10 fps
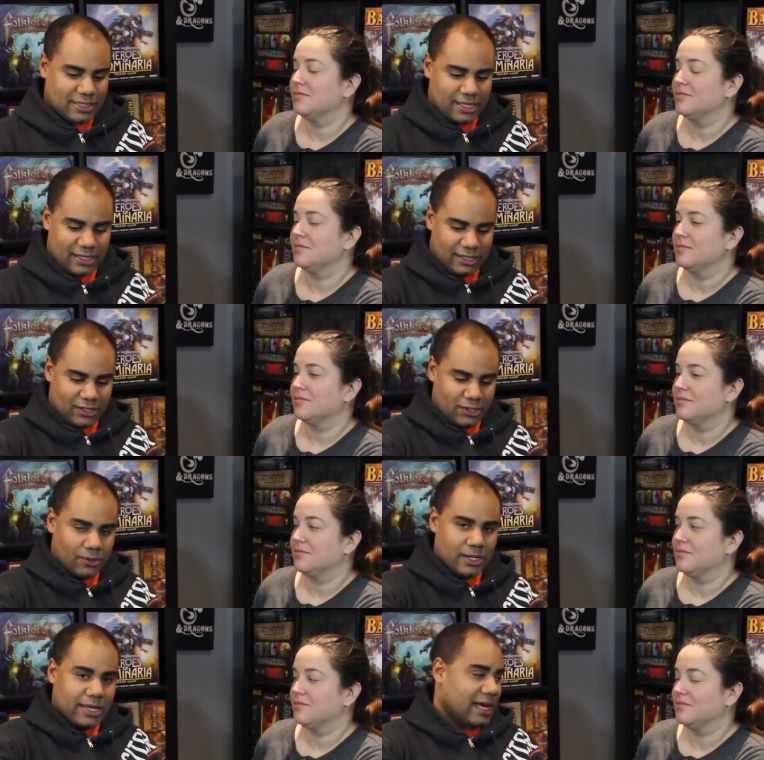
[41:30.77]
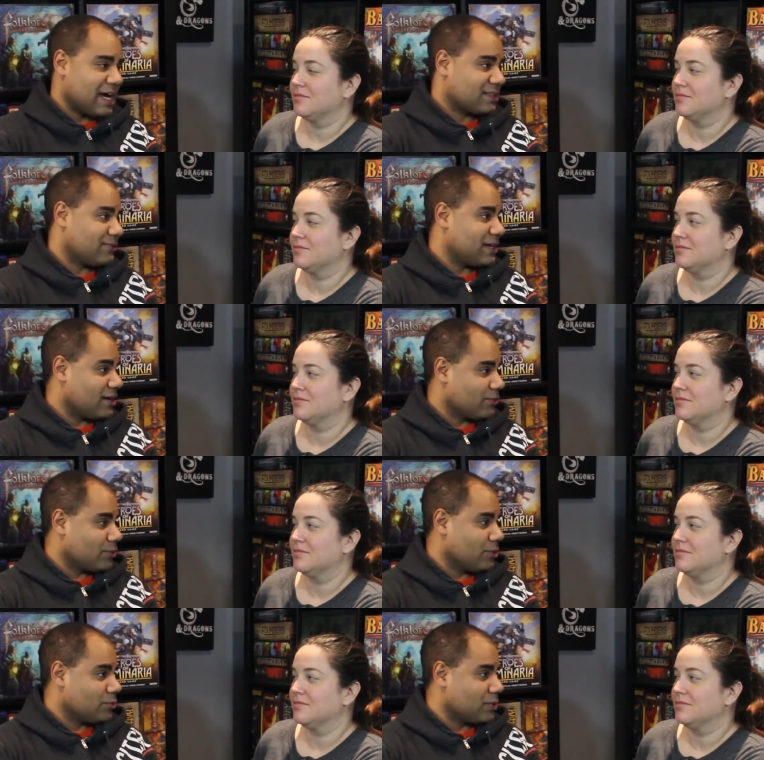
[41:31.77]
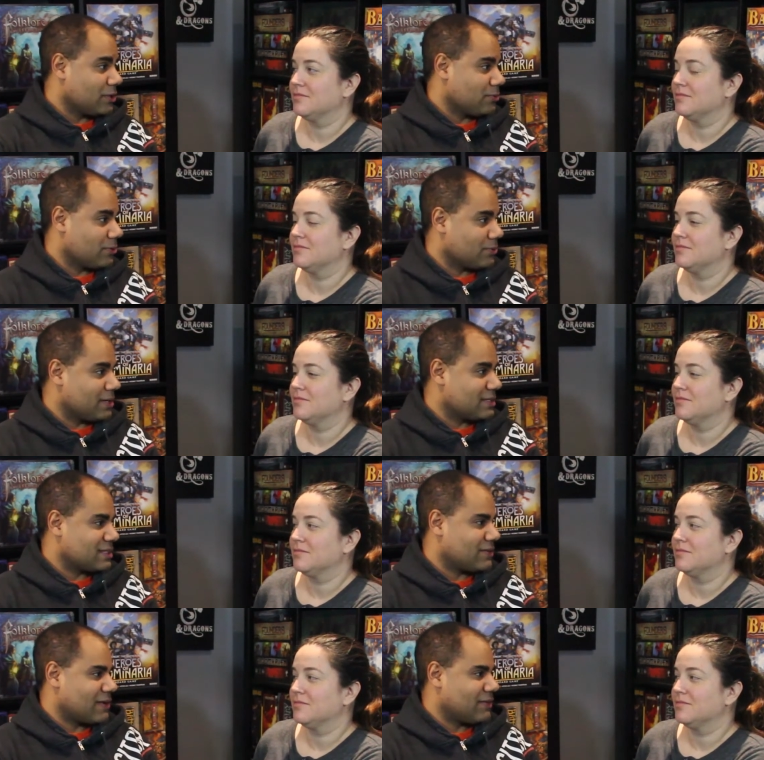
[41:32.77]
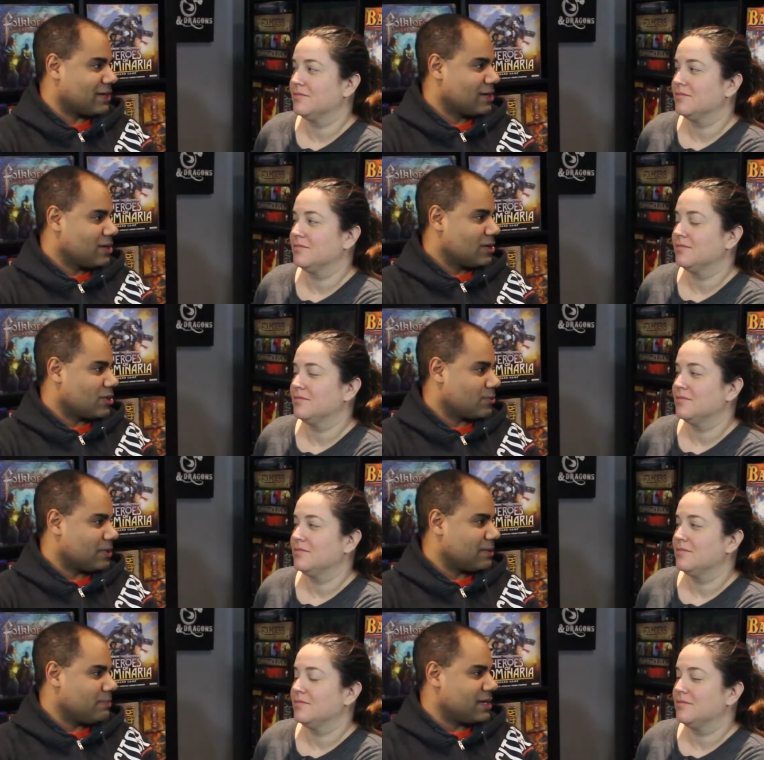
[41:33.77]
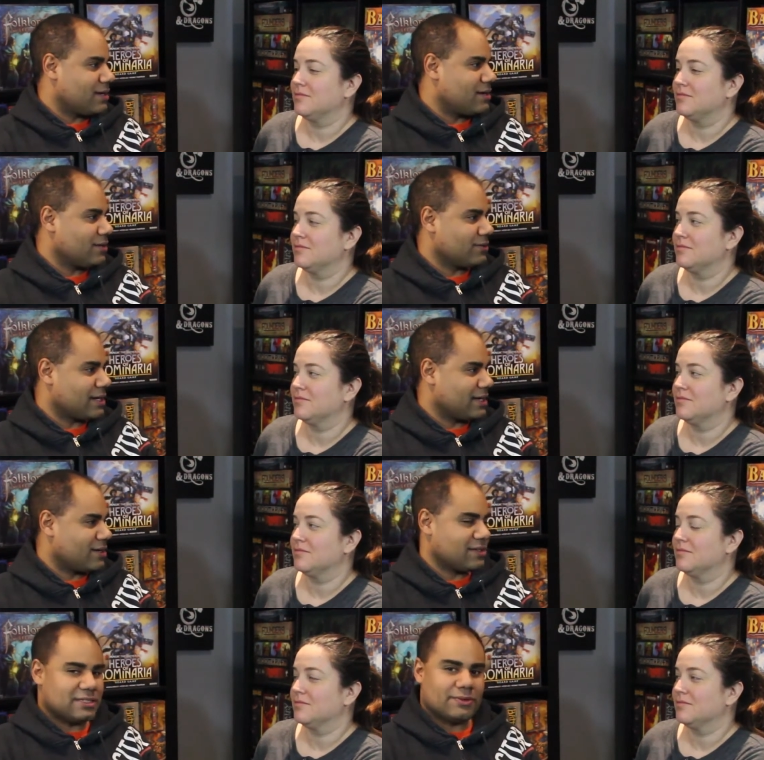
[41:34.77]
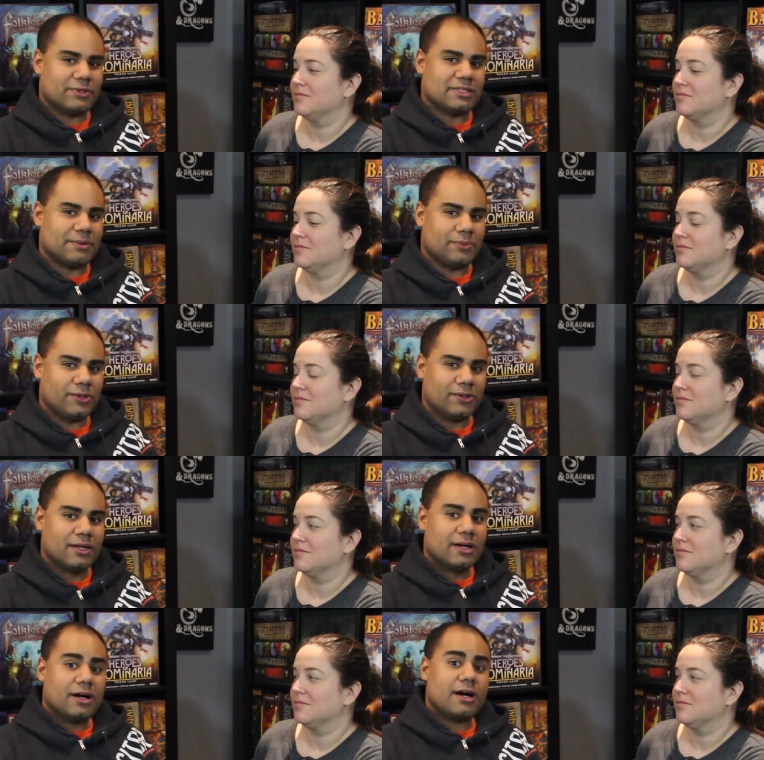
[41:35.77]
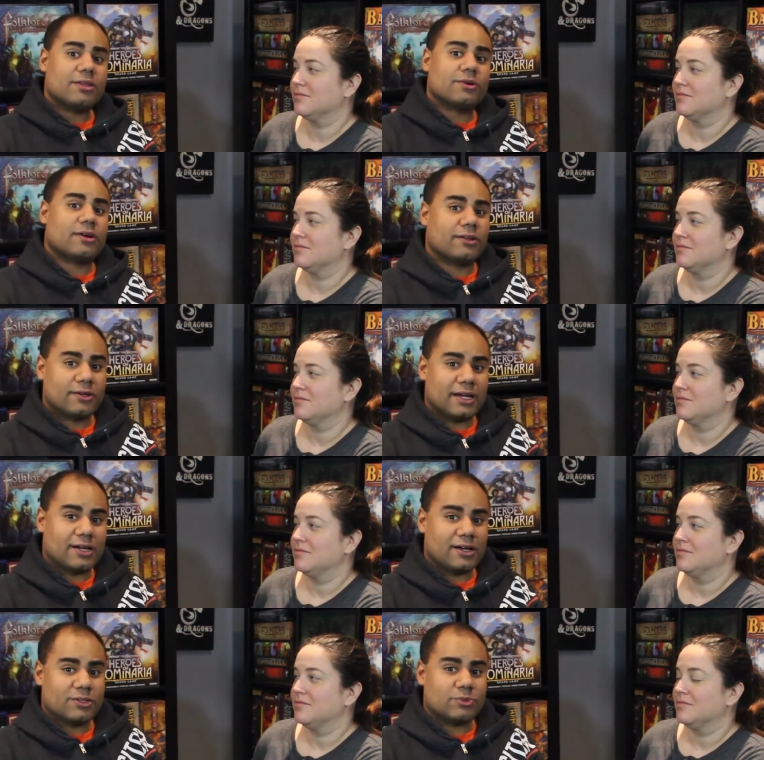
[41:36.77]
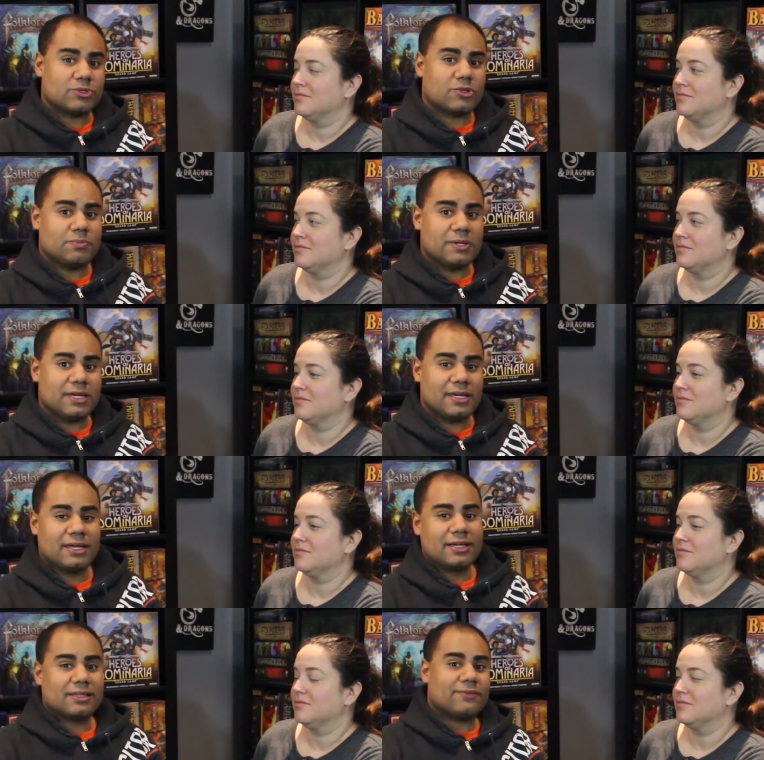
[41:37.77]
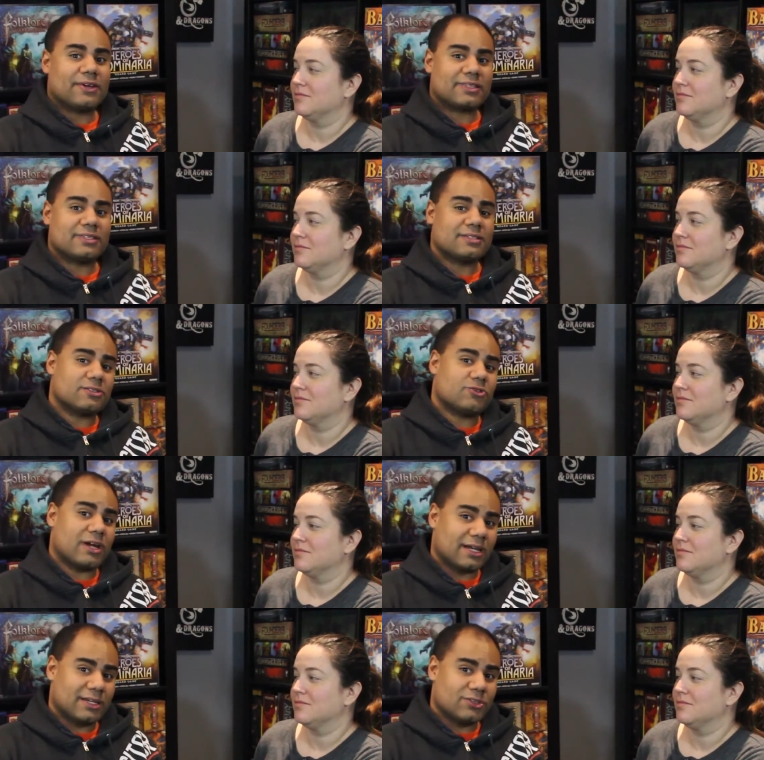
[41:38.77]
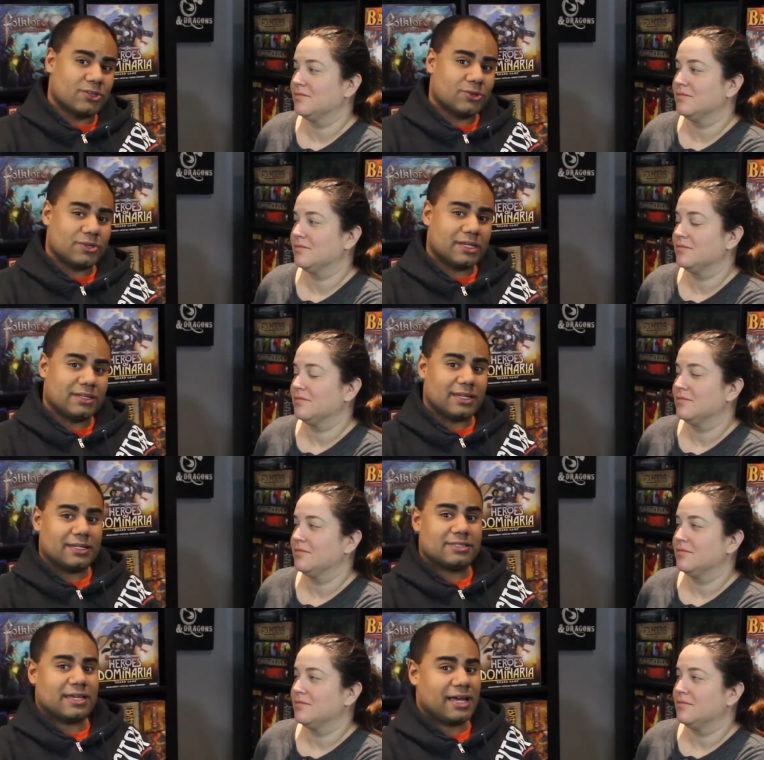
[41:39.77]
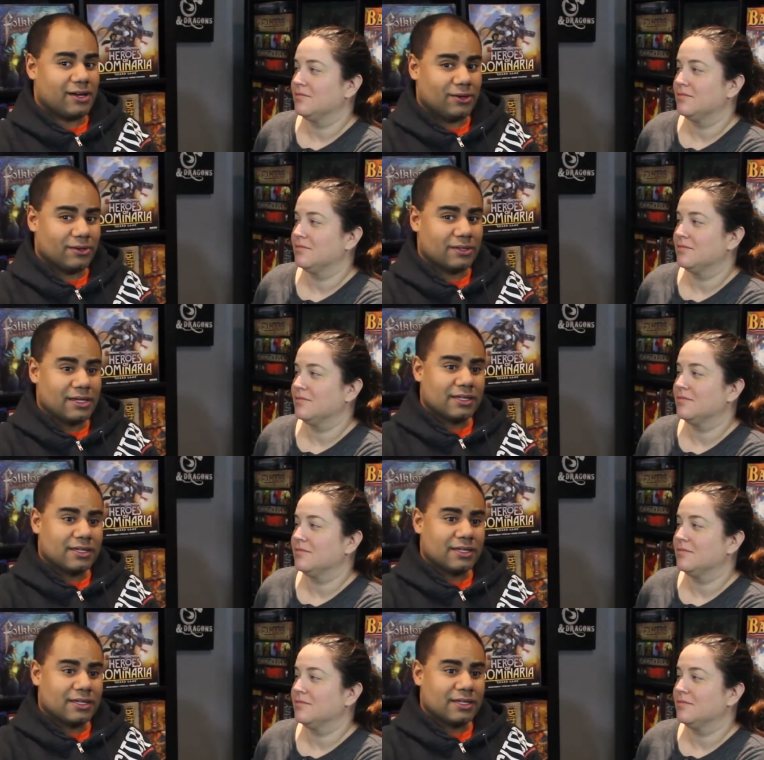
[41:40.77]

Speaker 1: say, like, you know, activate on rolls one through three instead of having three big colored icons that resemble other colored icons, which could be the fact that this is a tracking token, that it's a health,